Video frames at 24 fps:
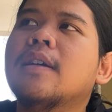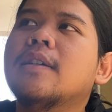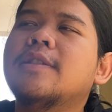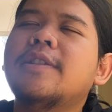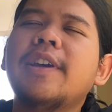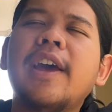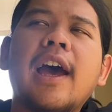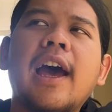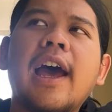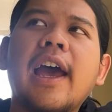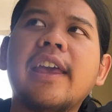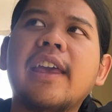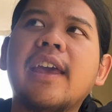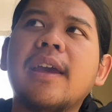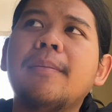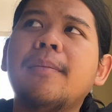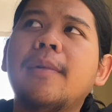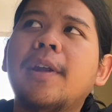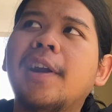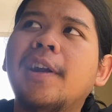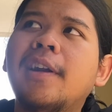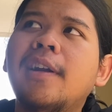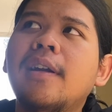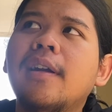yeah, I came
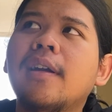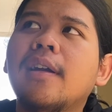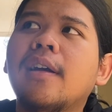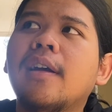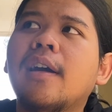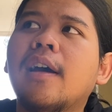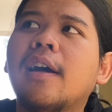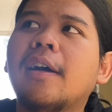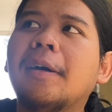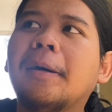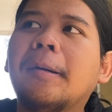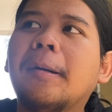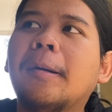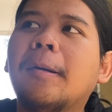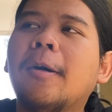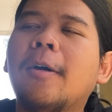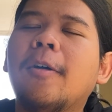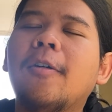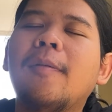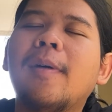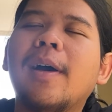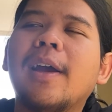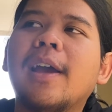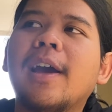there.
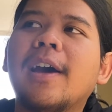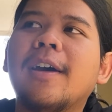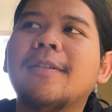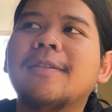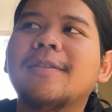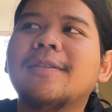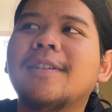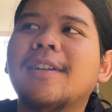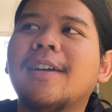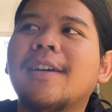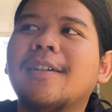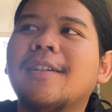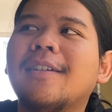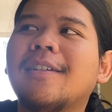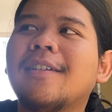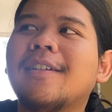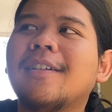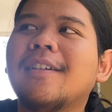Oh my god, it's like